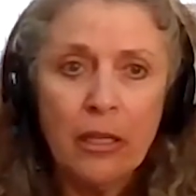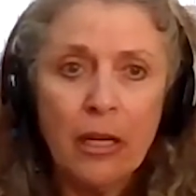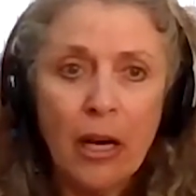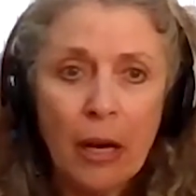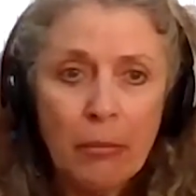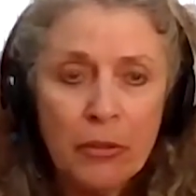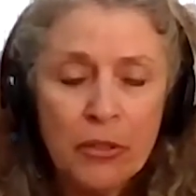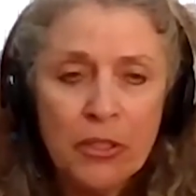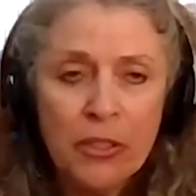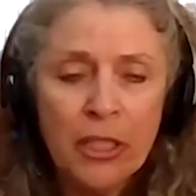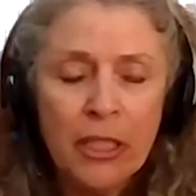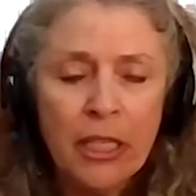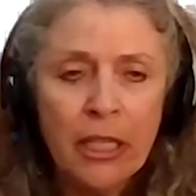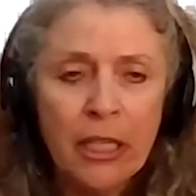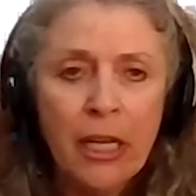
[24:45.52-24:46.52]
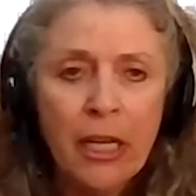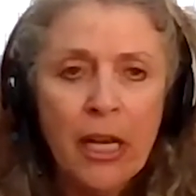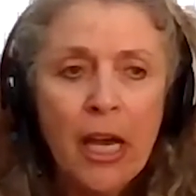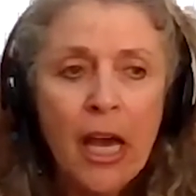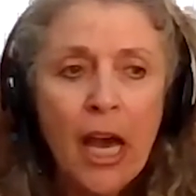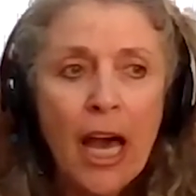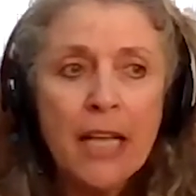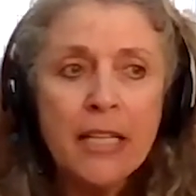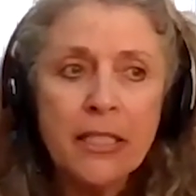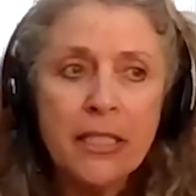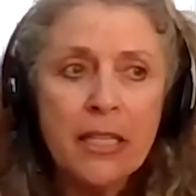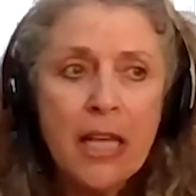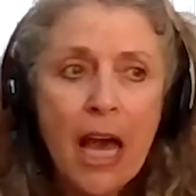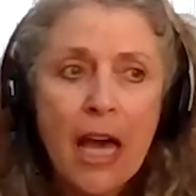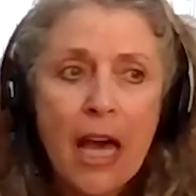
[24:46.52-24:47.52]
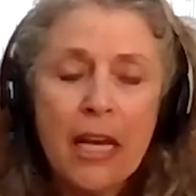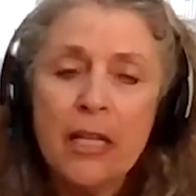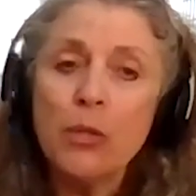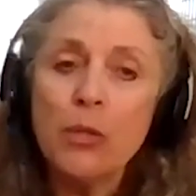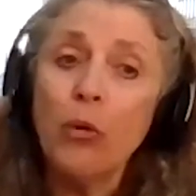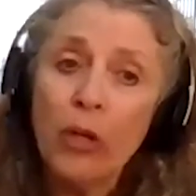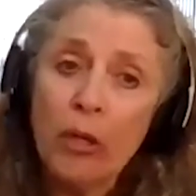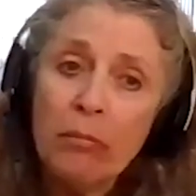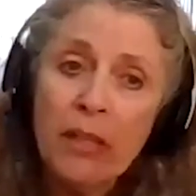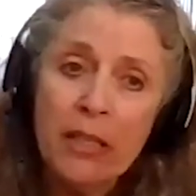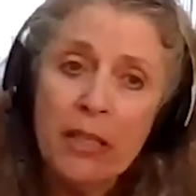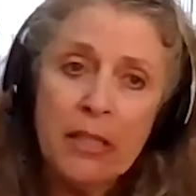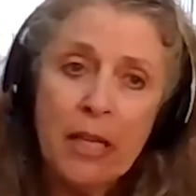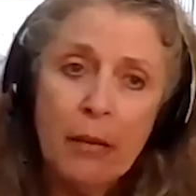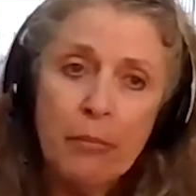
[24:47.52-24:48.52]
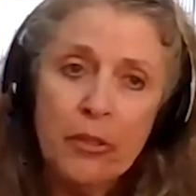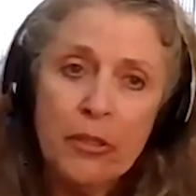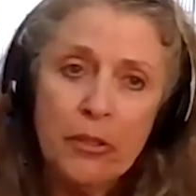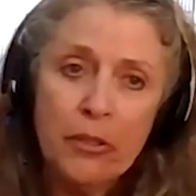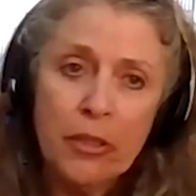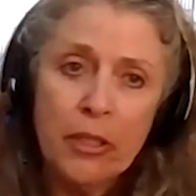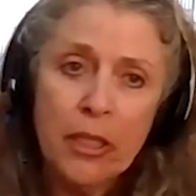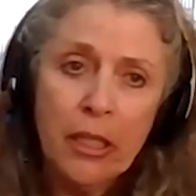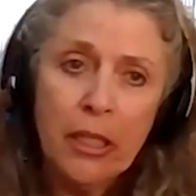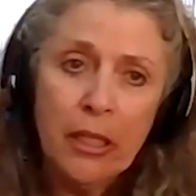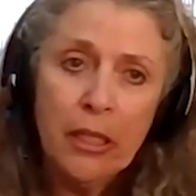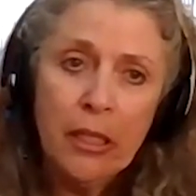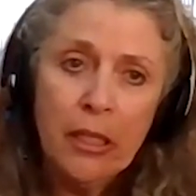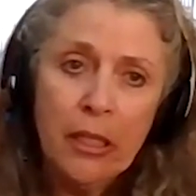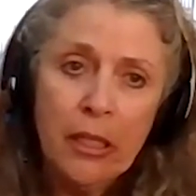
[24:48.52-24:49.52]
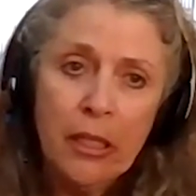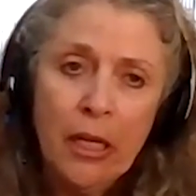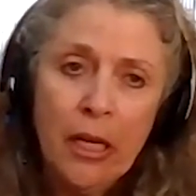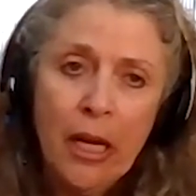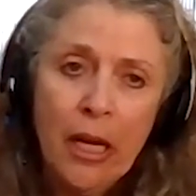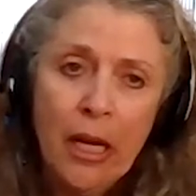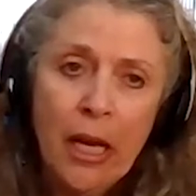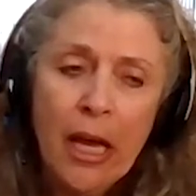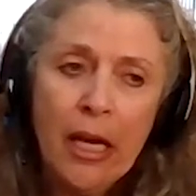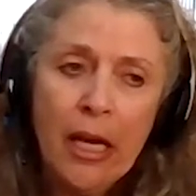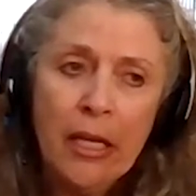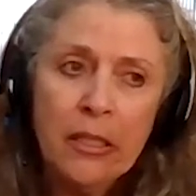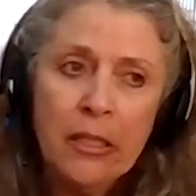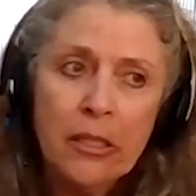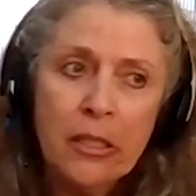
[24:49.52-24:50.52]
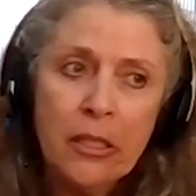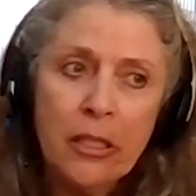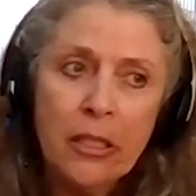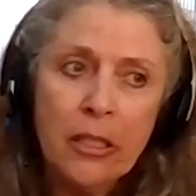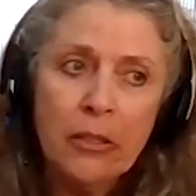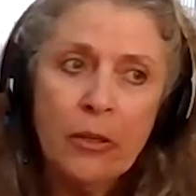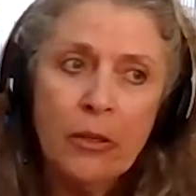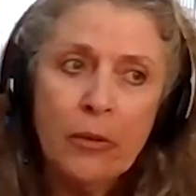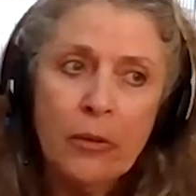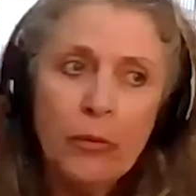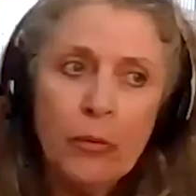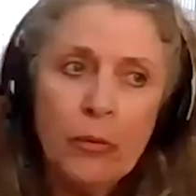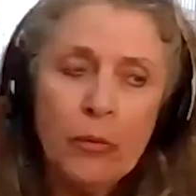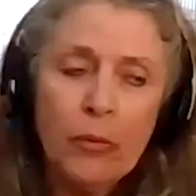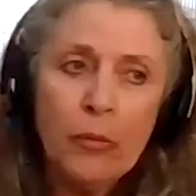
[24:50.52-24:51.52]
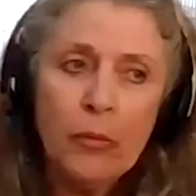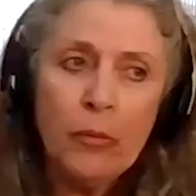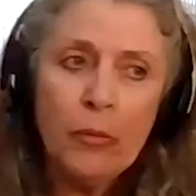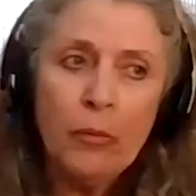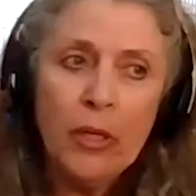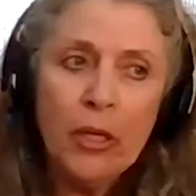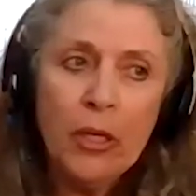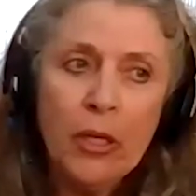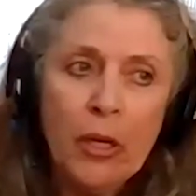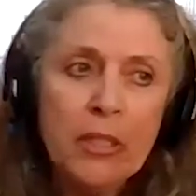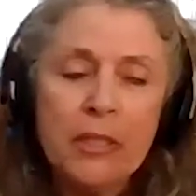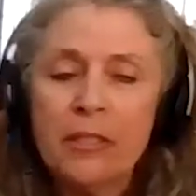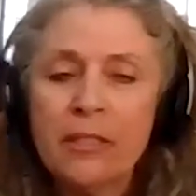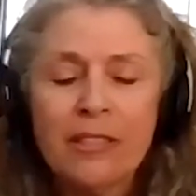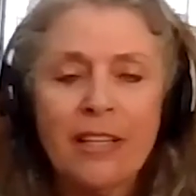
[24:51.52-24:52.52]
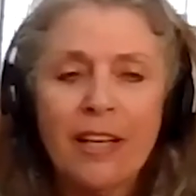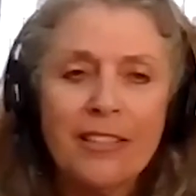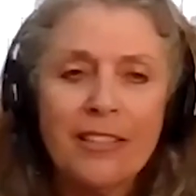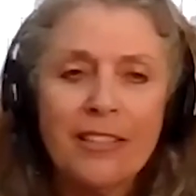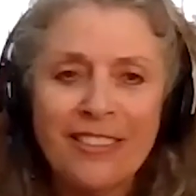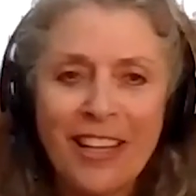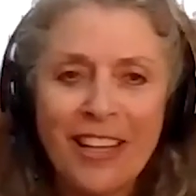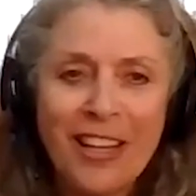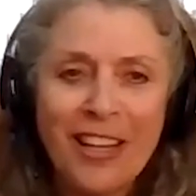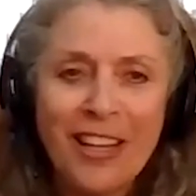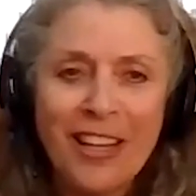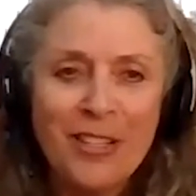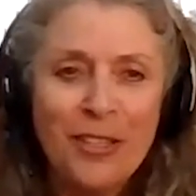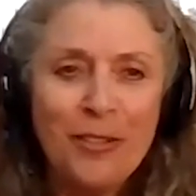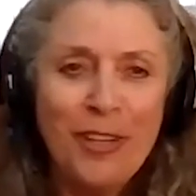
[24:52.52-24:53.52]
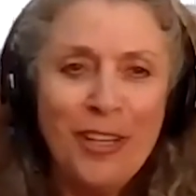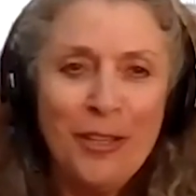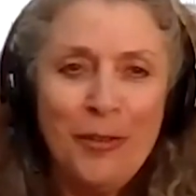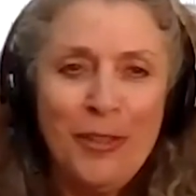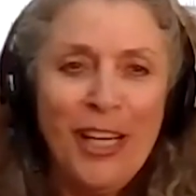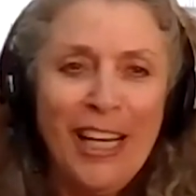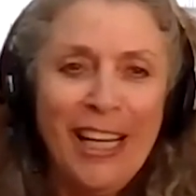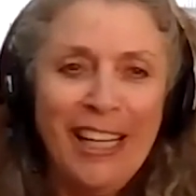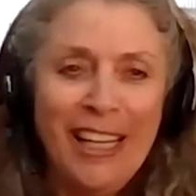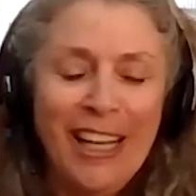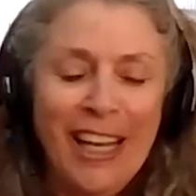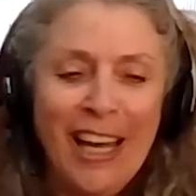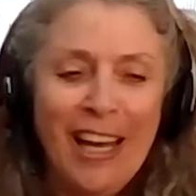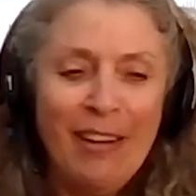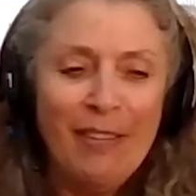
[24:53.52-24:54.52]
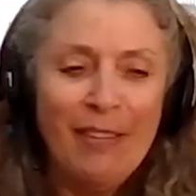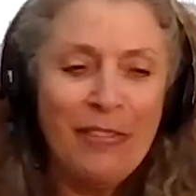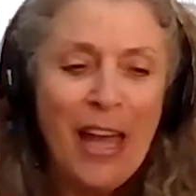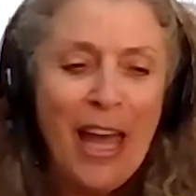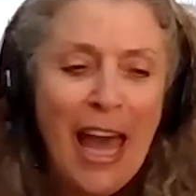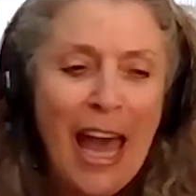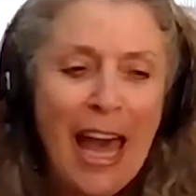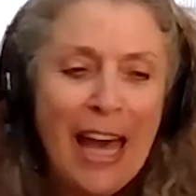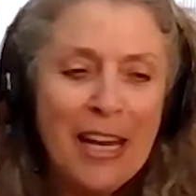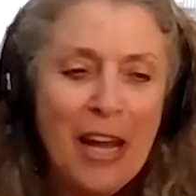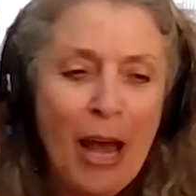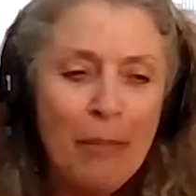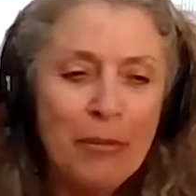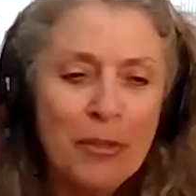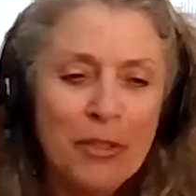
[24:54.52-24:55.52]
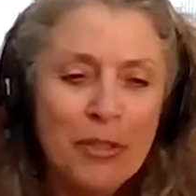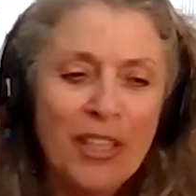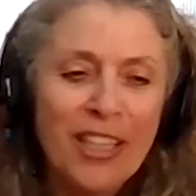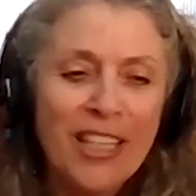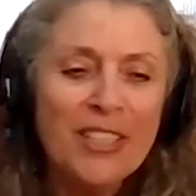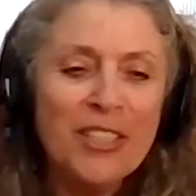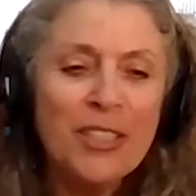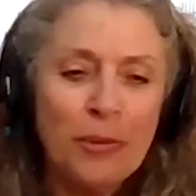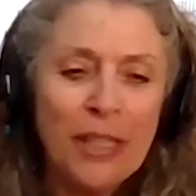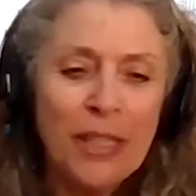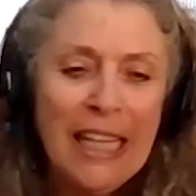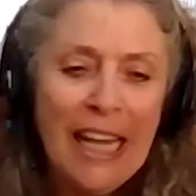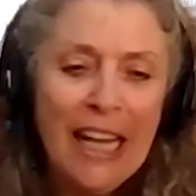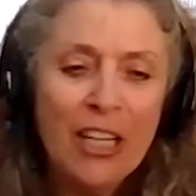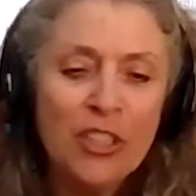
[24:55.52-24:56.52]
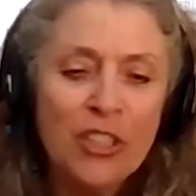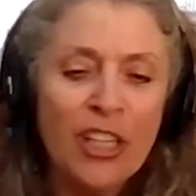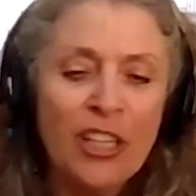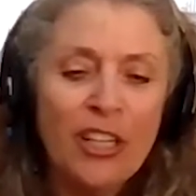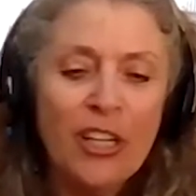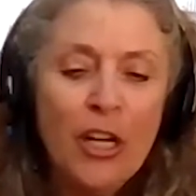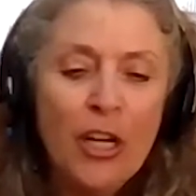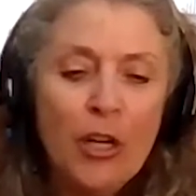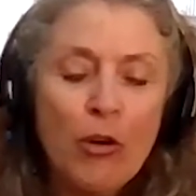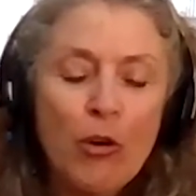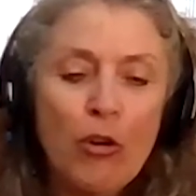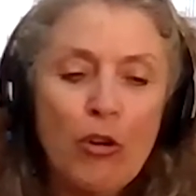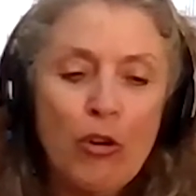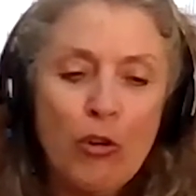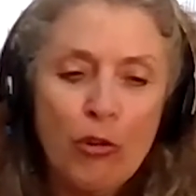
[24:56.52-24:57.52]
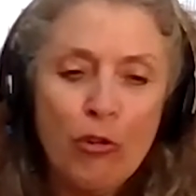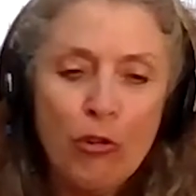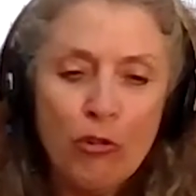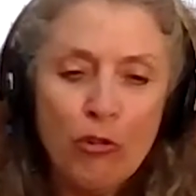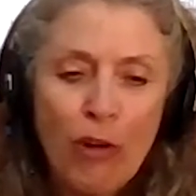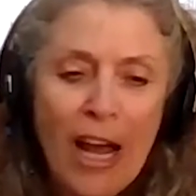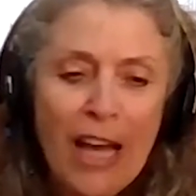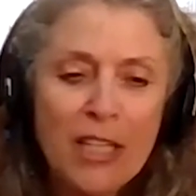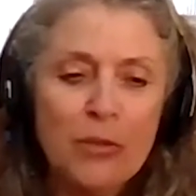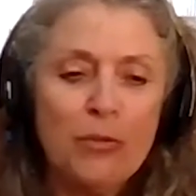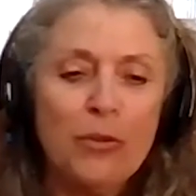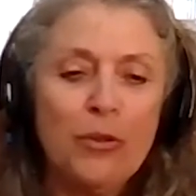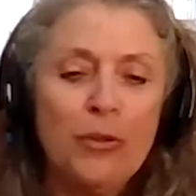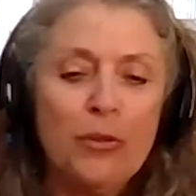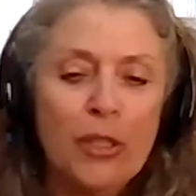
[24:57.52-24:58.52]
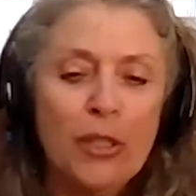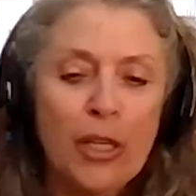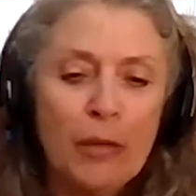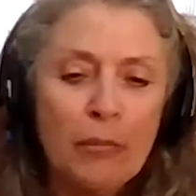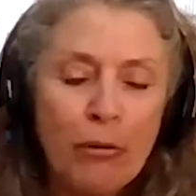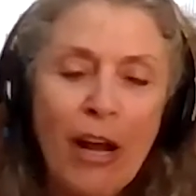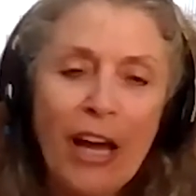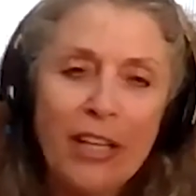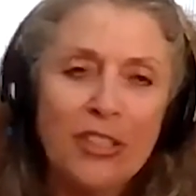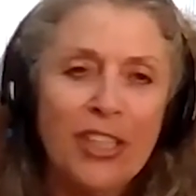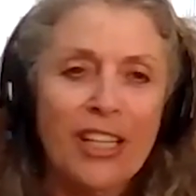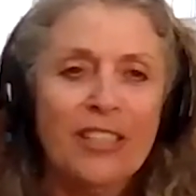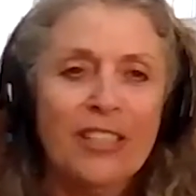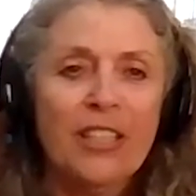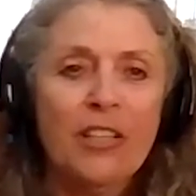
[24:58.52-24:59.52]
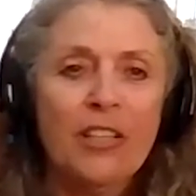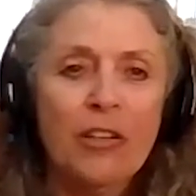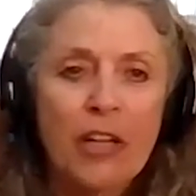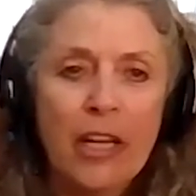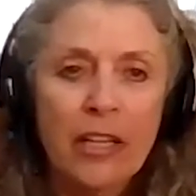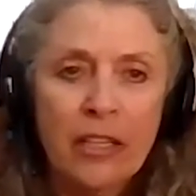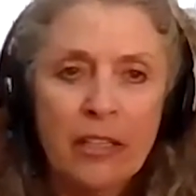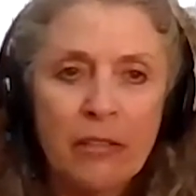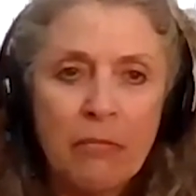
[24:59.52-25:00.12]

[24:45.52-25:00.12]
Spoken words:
opportunity. I see that as a workplace opportunity. And, you know, we always discussed, and you and I have had opportunities to engage in grassroots projects, in